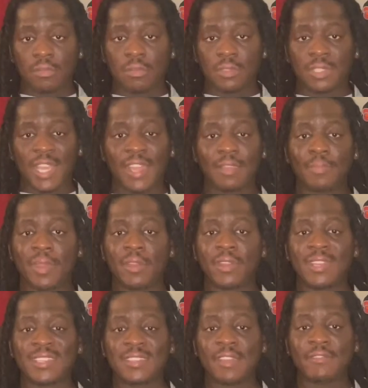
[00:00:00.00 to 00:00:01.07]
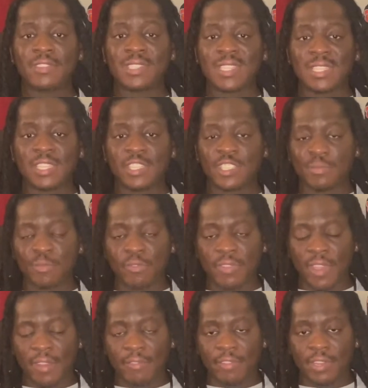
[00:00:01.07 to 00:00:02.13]
Tyler Perry is never seen in this movie
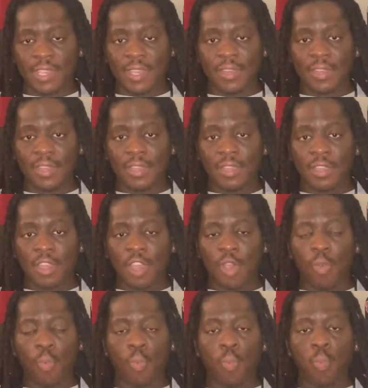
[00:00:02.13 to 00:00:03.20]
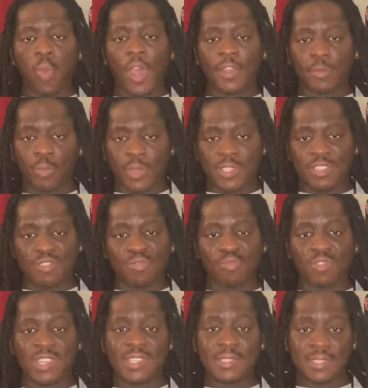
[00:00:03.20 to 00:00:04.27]
ever again. What was the
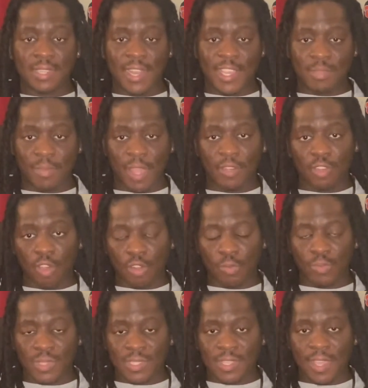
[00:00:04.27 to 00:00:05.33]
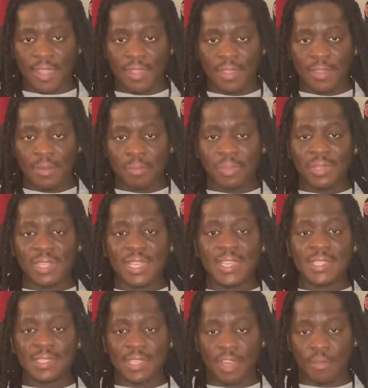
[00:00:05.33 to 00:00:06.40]
reason, as my daughter would say?
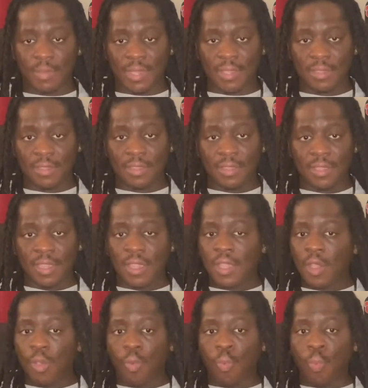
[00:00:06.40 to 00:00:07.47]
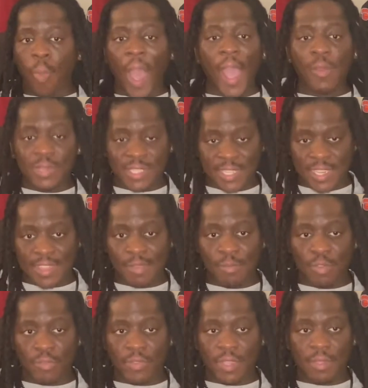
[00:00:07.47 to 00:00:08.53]
Please tell me. Why was he in the
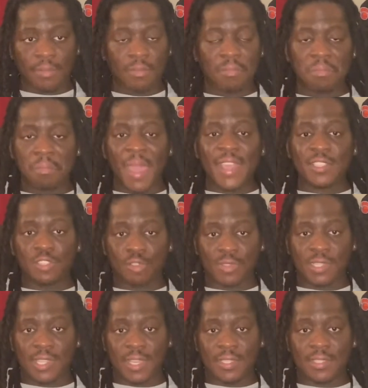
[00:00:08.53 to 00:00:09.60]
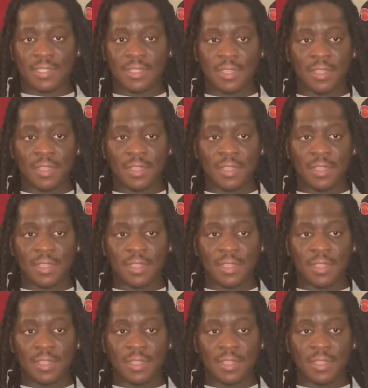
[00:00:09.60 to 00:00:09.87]
movie? Makes no sense.